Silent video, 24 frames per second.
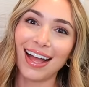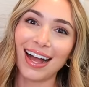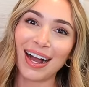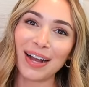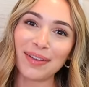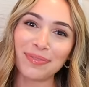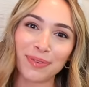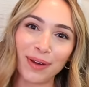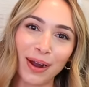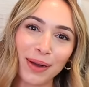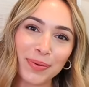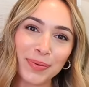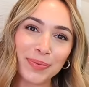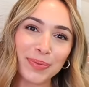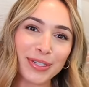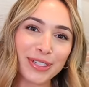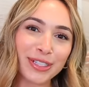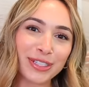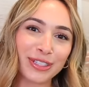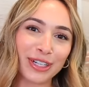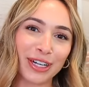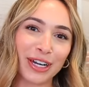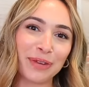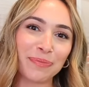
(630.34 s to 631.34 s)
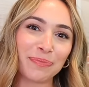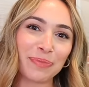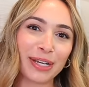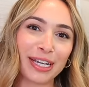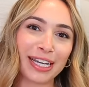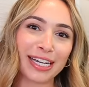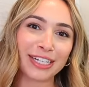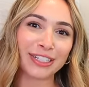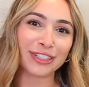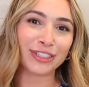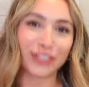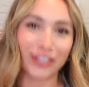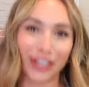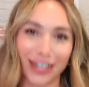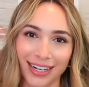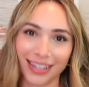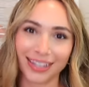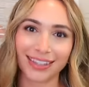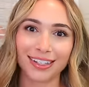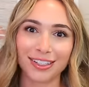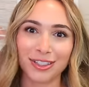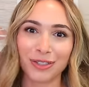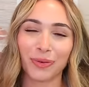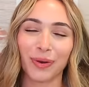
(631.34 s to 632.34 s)
I probably shouldn't be
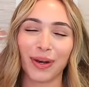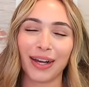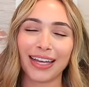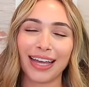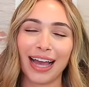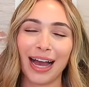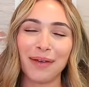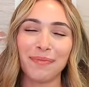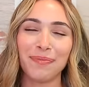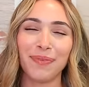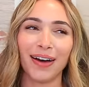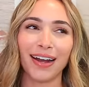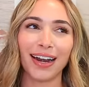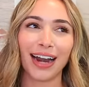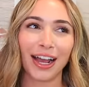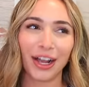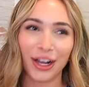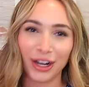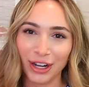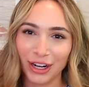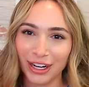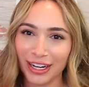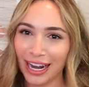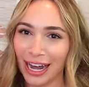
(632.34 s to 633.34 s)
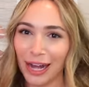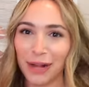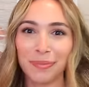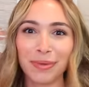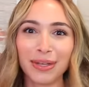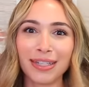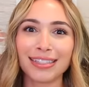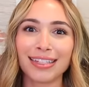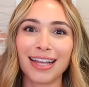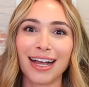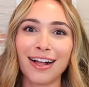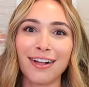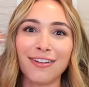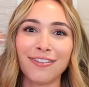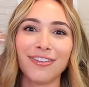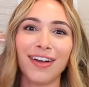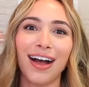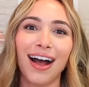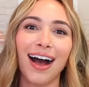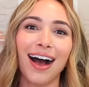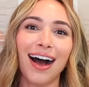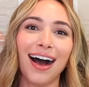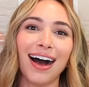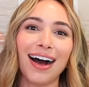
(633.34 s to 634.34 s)
sharing this quite yet, but I couldn't help
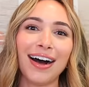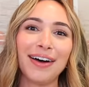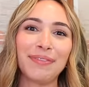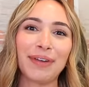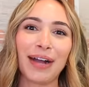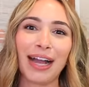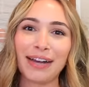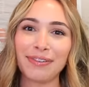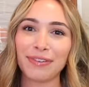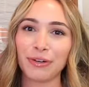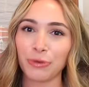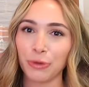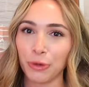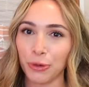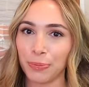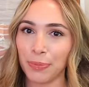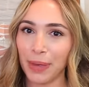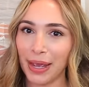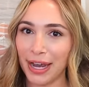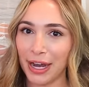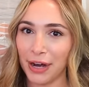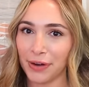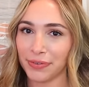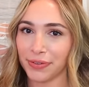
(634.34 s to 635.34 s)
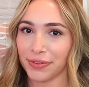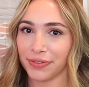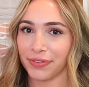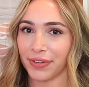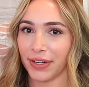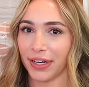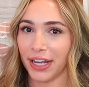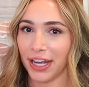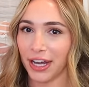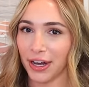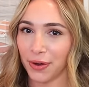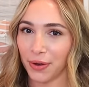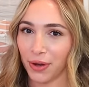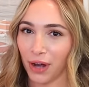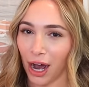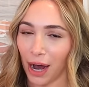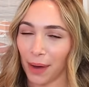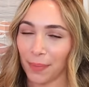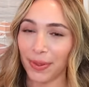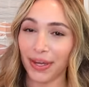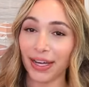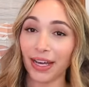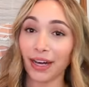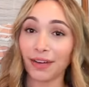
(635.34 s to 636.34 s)
myself. Um, I have a room makeover video
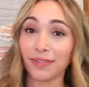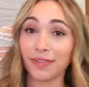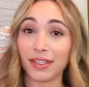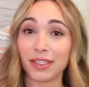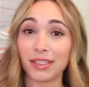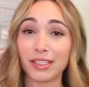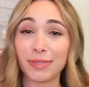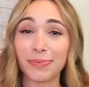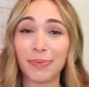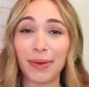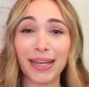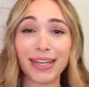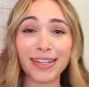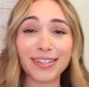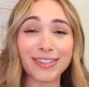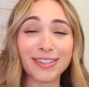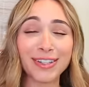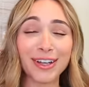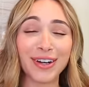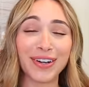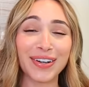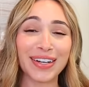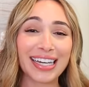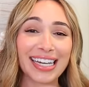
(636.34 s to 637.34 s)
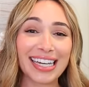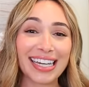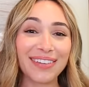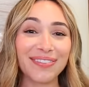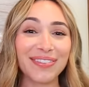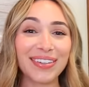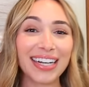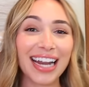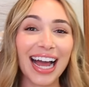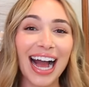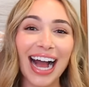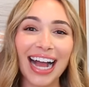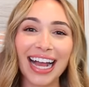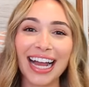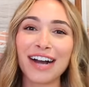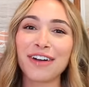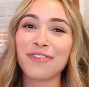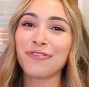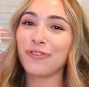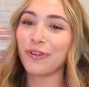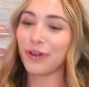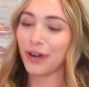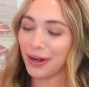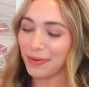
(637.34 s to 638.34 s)
coming of this space, so keep an eye
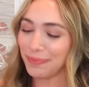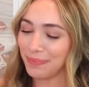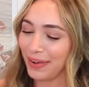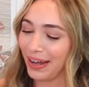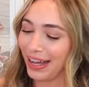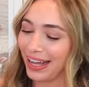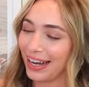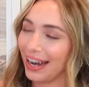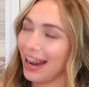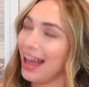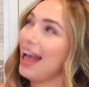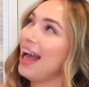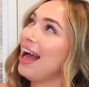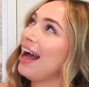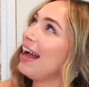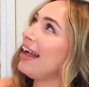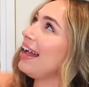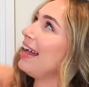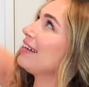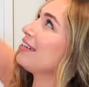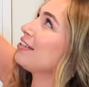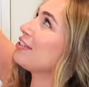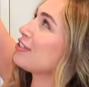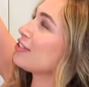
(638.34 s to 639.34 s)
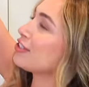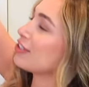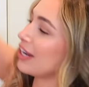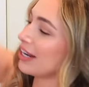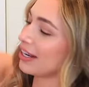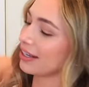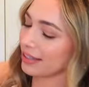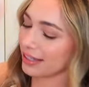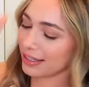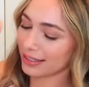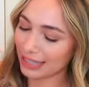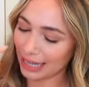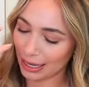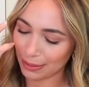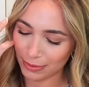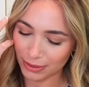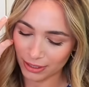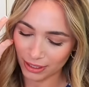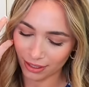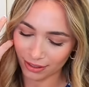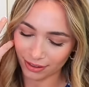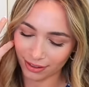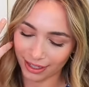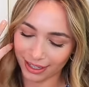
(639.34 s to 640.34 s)
out for it, but I had to share these
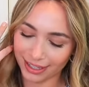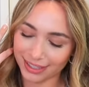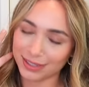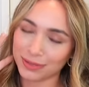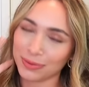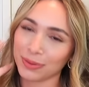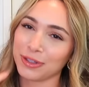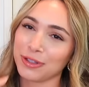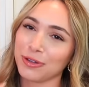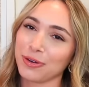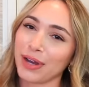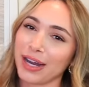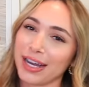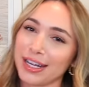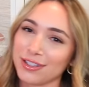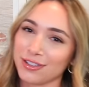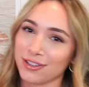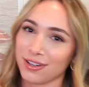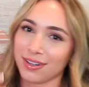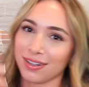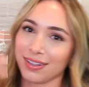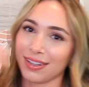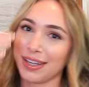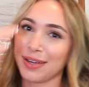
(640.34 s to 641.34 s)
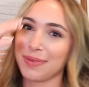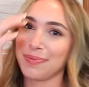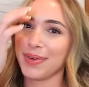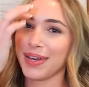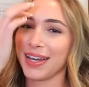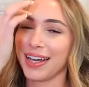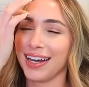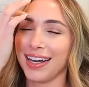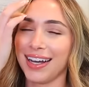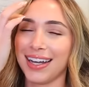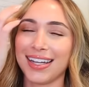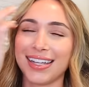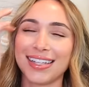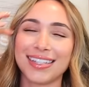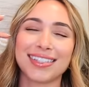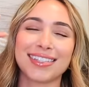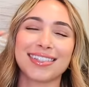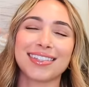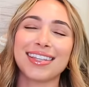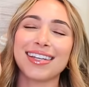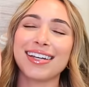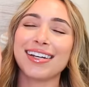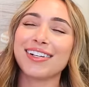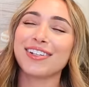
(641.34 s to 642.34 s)
Amazon lights with you guys early
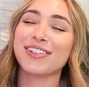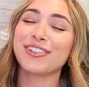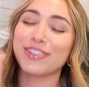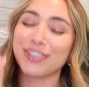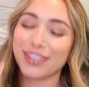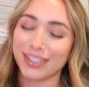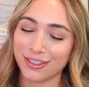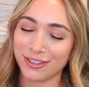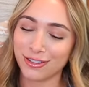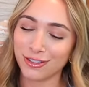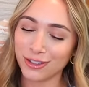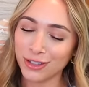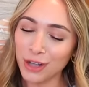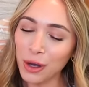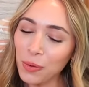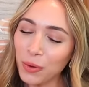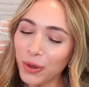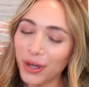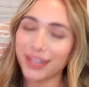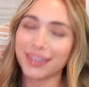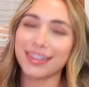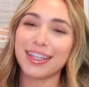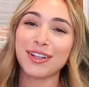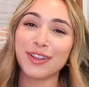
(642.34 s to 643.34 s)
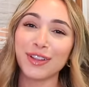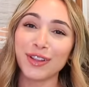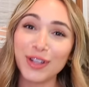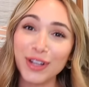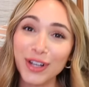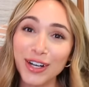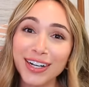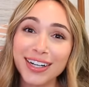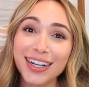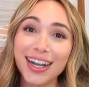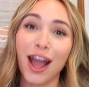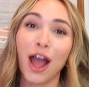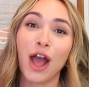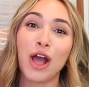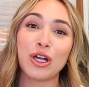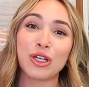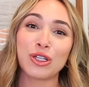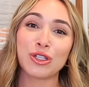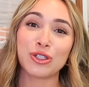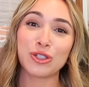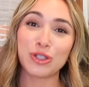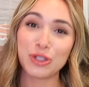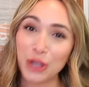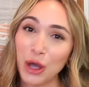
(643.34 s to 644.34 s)
because they are just so good. They look
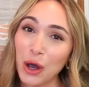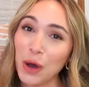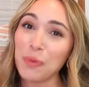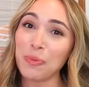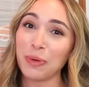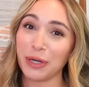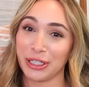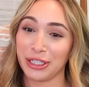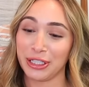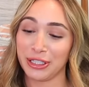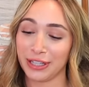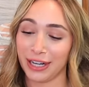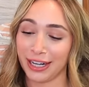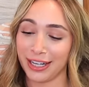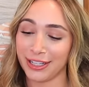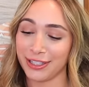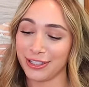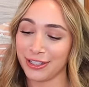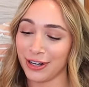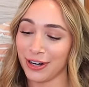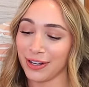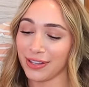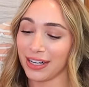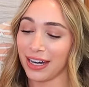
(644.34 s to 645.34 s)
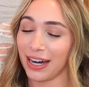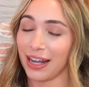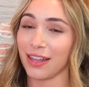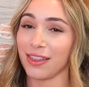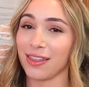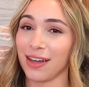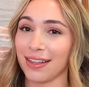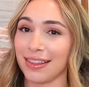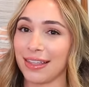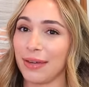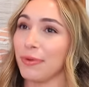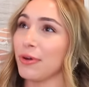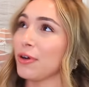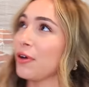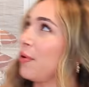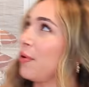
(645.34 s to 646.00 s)
so much nicer than I thought they were